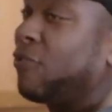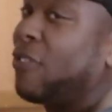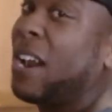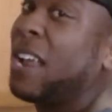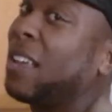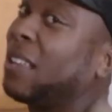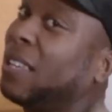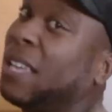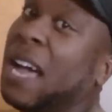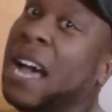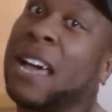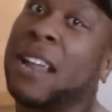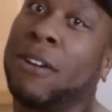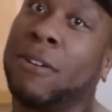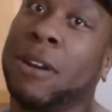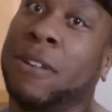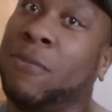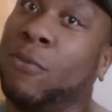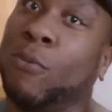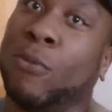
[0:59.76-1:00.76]
frankly, I
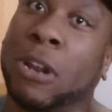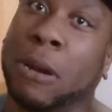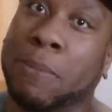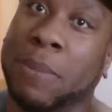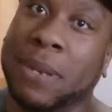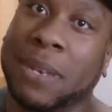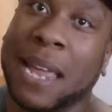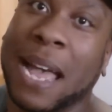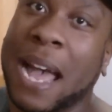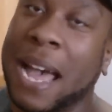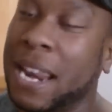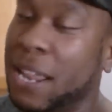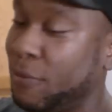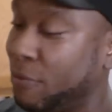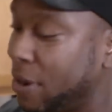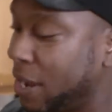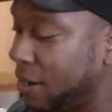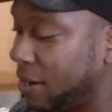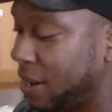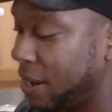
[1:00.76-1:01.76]
don't even wanna be dieting
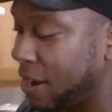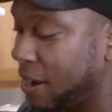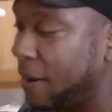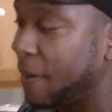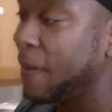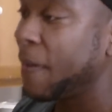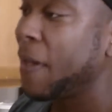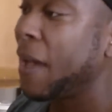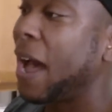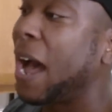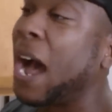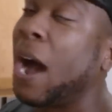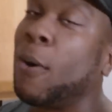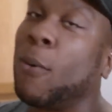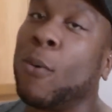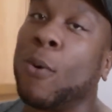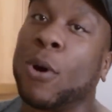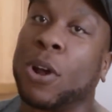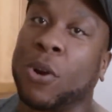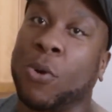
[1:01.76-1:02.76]
right now. I
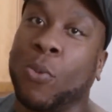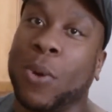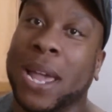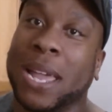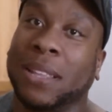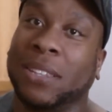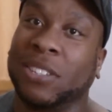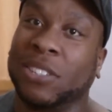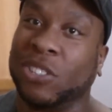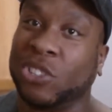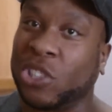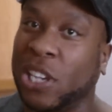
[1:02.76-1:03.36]
wanna wait till